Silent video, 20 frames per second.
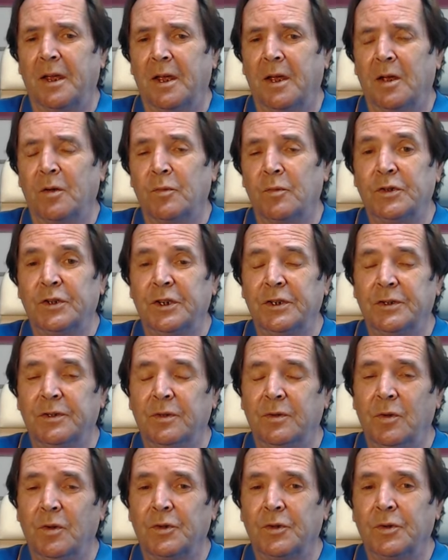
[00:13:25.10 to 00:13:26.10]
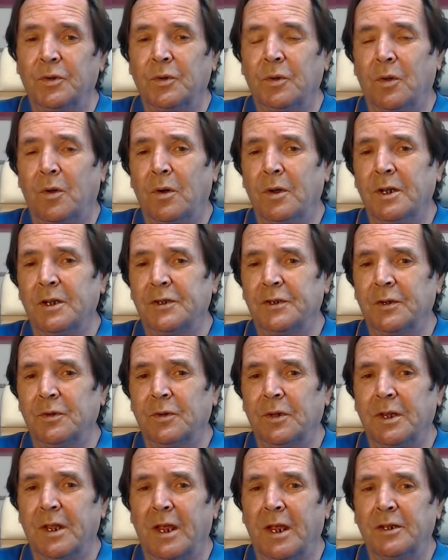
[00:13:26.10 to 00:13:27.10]
which is not too long, it's
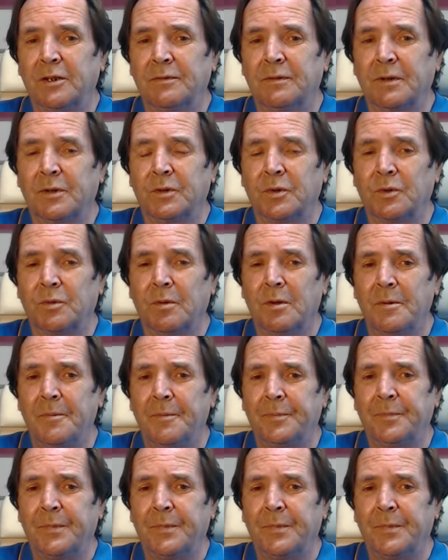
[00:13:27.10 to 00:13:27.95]
only the end of October.